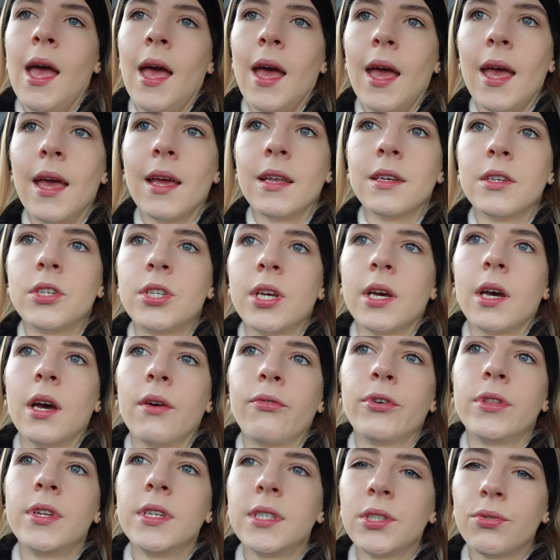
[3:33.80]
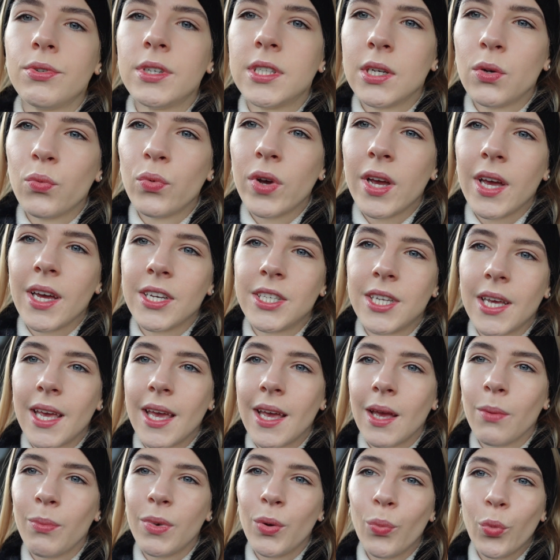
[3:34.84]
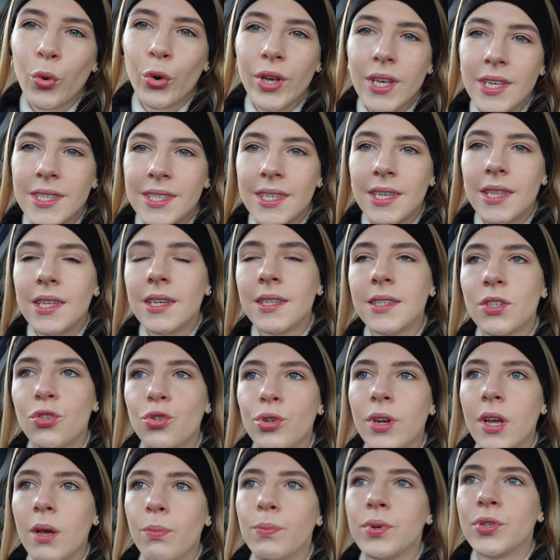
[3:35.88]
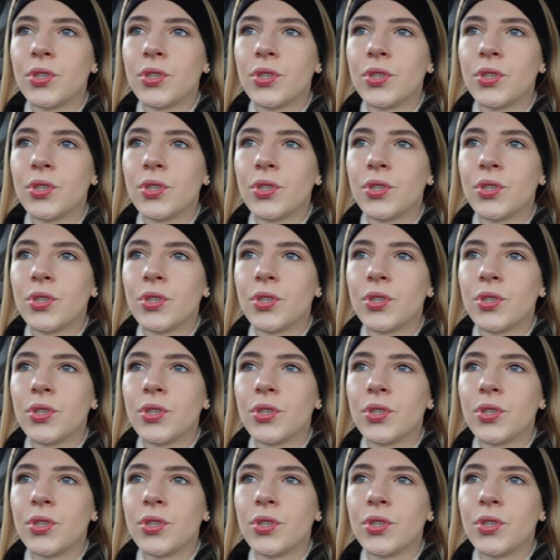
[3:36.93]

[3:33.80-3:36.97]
And for this reason we are taking it a bit more easy this trip.